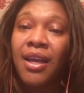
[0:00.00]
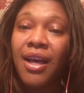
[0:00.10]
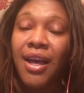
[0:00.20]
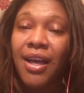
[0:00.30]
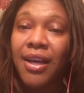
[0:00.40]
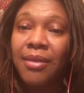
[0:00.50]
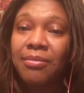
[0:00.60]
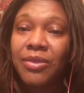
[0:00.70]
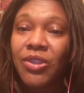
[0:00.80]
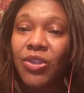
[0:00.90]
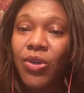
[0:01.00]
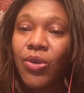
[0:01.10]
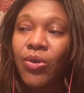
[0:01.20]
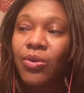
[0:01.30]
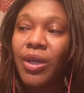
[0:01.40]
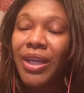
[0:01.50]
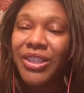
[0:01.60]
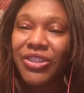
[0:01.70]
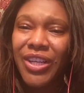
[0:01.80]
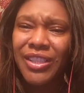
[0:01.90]
Um, so,
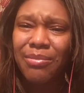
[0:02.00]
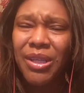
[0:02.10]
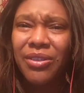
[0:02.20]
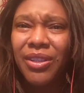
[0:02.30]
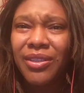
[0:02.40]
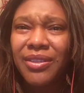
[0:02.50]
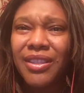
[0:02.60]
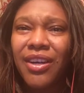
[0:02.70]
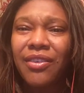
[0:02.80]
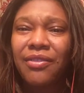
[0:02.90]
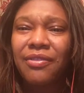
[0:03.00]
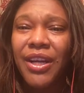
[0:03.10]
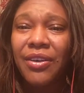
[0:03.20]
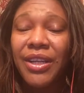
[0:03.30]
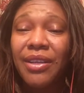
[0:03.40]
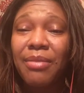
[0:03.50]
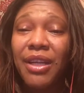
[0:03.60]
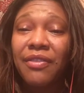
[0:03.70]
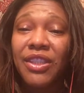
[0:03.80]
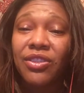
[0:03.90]
trace minerals are very
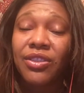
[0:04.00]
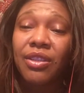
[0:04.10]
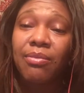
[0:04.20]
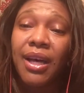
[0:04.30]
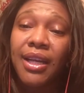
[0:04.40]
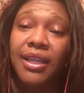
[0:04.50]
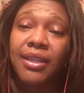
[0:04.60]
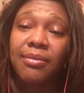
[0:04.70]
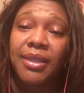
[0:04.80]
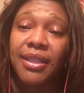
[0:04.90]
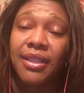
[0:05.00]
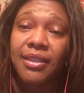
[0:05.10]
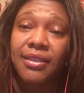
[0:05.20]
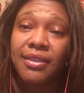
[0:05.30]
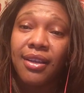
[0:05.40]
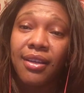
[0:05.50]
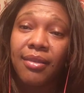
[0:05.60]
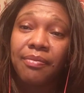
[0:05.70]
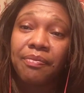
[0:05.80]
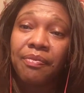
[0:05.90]
beneficial to the body because.
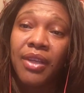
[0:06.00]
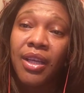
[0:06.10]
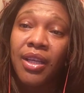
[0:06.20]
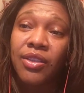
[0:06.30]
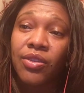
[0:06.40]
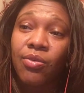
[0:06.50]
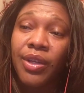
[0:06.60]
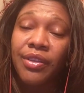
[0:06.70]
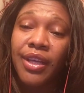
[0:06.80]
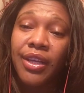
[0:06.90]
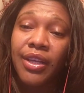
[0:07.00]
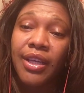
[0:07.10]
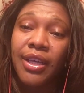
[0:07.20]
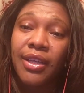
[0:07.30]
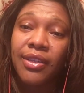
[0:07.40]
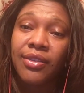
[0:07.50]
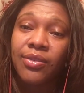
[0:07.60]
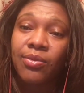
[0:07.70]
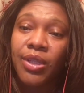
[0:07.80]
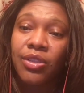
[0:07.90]
Um, so one thing is
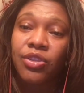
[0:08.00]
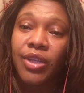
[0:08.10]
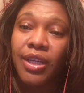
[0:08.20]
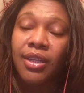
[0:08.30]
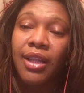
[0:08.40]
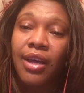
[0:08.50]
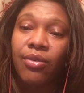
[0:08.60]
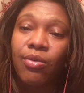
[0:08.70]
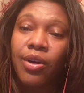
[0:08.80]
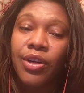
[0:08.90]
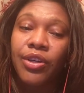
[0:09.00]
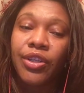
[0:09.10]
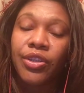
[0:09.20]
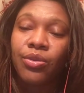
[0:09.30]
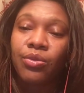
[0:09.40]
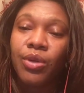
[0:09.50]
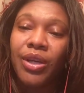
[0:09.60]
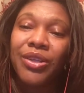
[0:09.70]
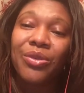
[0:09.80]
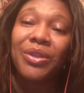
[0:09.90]
when you drink a lot of water, you
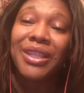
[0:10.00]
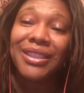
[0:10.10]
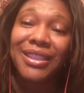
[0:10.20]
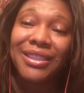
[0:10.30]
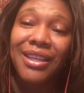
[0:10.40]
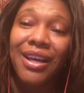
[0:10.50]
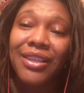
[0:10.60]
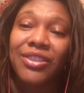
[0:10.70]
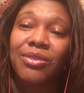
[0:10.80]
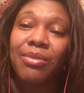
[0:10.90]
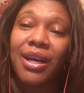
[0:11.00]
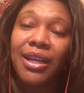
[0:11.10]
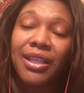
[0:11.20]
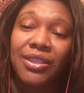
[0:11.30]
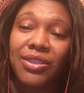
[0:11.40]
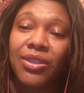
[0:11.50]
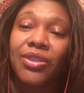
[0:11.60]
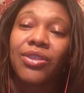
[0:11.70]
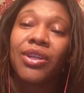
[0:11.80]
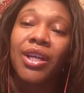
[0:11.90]
you really detox your body. So you're